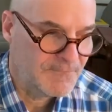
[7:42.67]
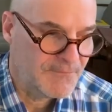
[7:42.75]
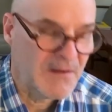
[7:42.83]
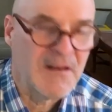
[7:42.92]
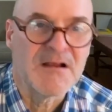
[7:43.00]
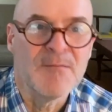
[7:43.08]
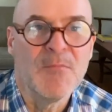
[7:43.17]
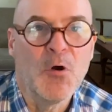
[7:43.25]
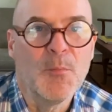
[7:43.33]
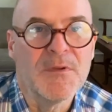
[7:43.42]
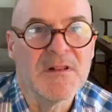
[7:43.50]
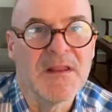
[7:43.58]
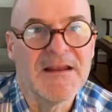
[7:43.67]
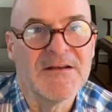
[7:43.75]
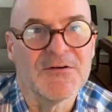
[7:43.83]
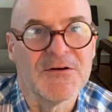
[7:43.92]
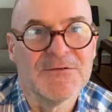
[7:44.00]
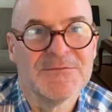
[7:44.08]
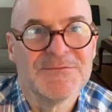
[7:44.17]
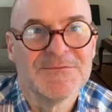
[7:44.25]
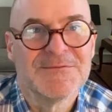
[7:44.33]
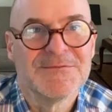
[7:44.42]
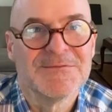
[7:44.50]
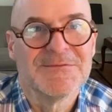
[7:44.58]
felt like a moment later,
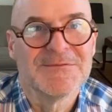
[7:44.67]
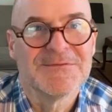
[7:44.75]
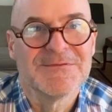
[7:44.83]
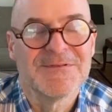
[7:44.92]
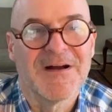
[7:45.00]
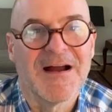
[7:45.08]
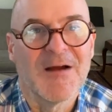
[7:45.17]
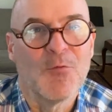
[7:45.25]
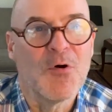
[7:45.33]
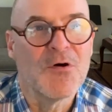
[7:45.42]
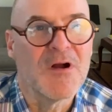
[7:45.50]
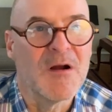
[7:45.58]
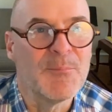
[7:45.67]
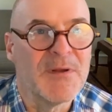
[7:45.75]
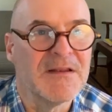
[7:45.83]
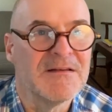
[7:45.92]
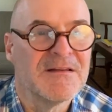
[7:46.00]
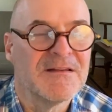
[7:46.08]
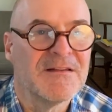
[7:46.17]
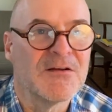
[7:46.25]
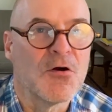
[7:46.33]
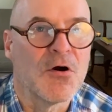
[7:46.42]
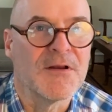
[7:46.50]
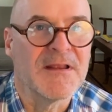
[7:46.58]
I woke up at the
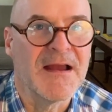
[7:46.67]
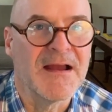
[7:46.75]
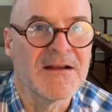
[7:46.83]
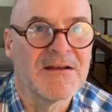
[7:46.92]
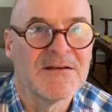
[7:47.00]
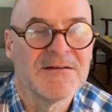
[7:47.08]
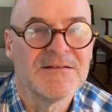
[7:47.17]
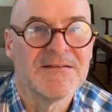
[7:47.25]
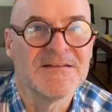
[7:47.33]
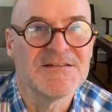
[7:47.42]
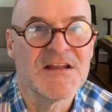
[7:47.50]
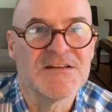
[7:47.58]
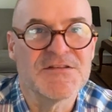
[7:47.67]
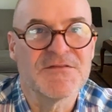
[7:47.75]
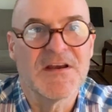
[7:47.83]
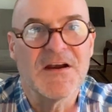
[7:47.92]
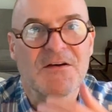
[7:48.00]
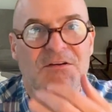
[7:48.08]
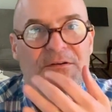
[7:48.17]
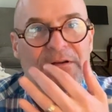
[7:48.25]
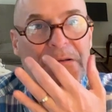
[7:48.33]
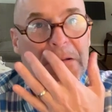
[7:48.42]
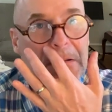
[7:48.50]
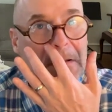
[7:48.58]
cardiac intensive care
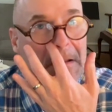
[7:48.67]
unit